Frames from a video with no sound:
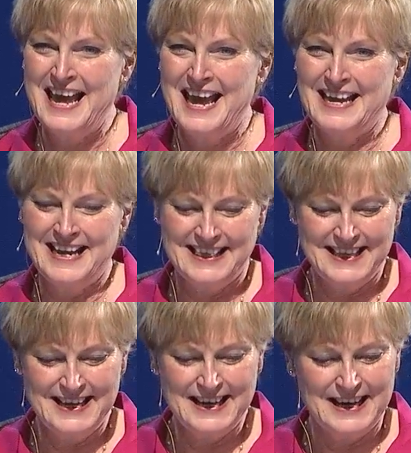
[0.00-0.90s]
And I
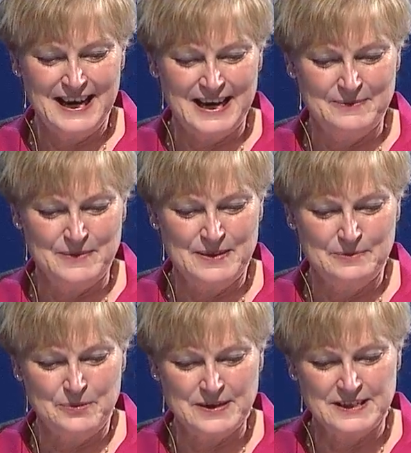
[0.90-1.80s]
think the
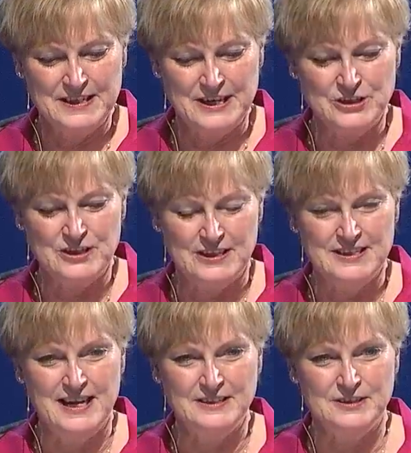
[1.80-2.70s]
presentation that
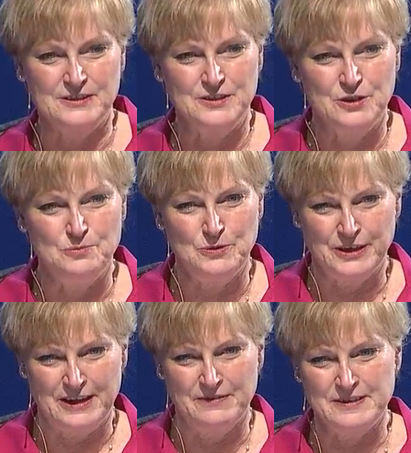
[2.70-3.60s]
Dr. Topol
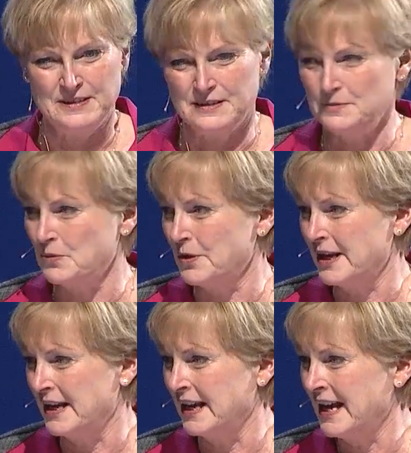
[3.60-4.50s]
gave us this
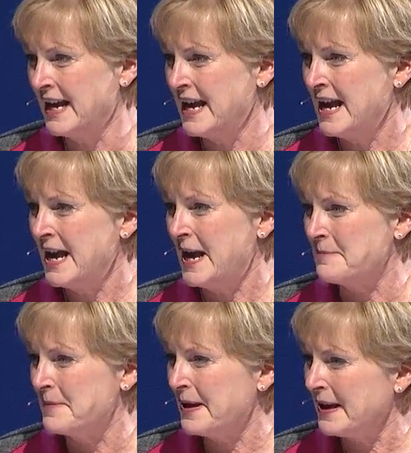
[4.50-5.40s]
morning
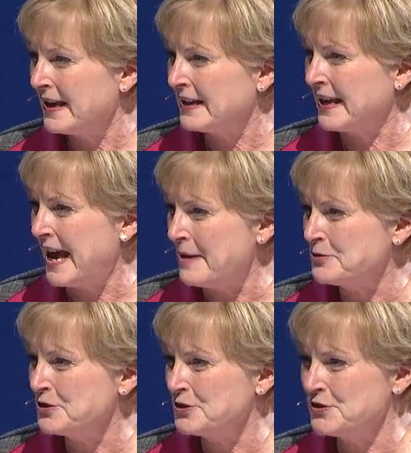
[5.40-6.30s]

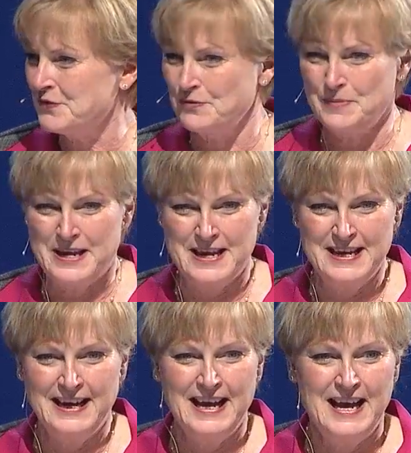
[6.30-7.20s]
captures for
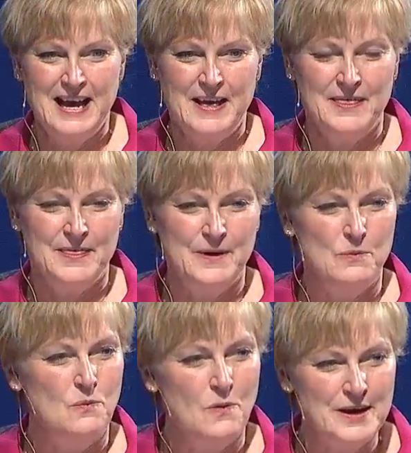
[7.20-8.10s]
me the
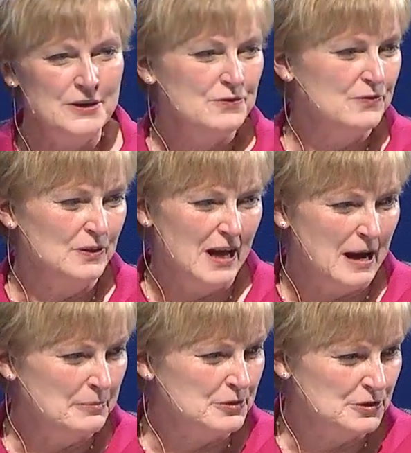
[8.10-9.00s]
wonderful
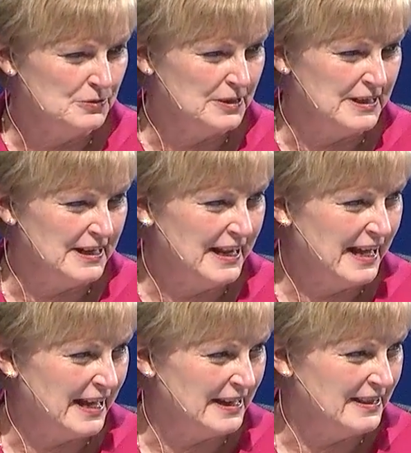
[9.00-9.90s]
opportunity
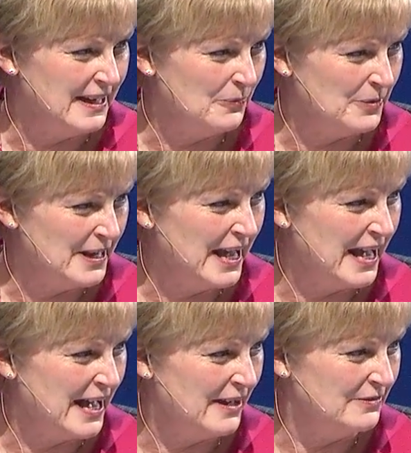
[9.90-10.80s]
ahead that we
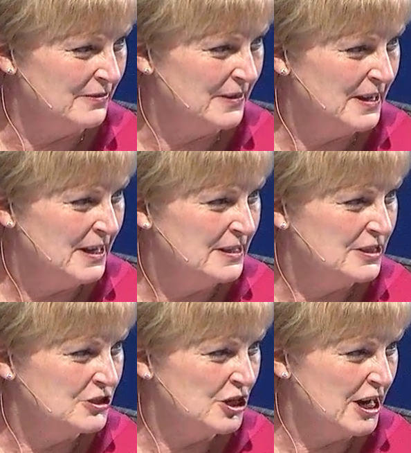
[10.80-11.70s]
have
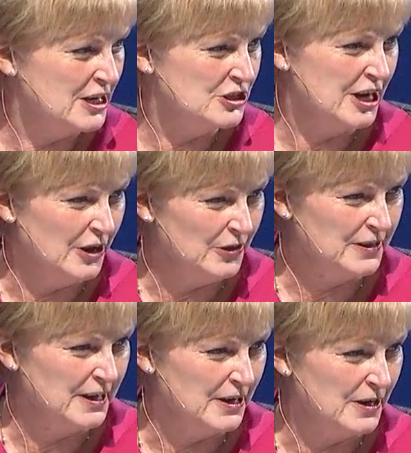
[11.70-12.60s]
to change
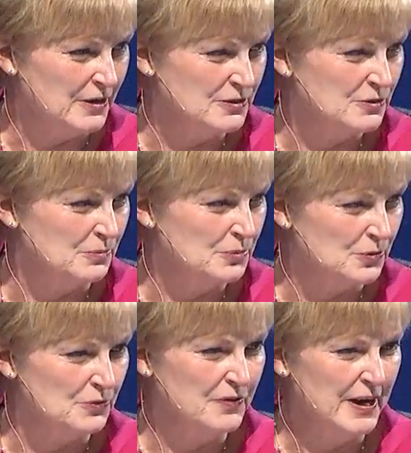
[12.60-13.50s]
healthcare, to
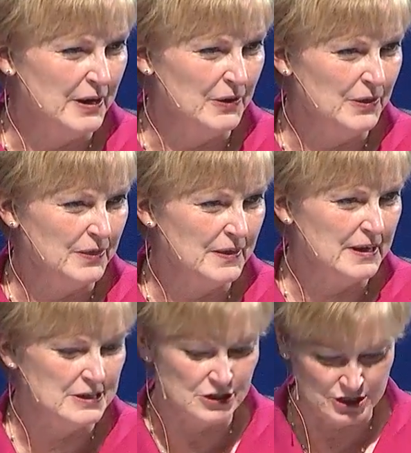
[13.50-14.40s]
improve health,
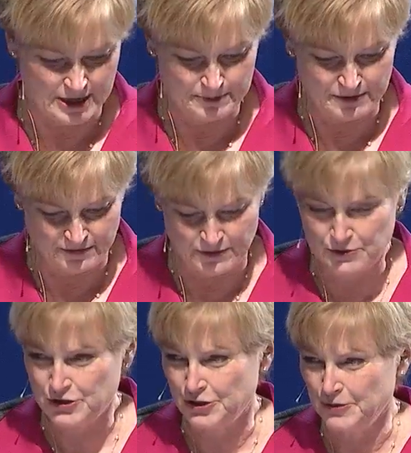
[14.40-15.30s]
and to shape the
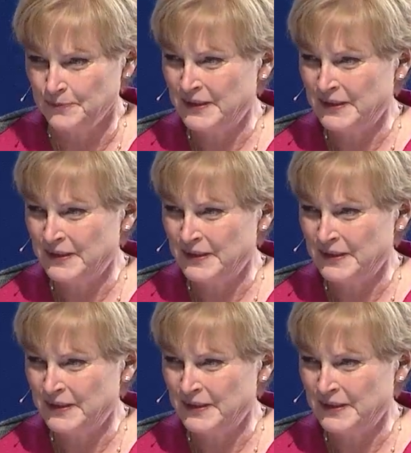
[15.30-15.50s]
future.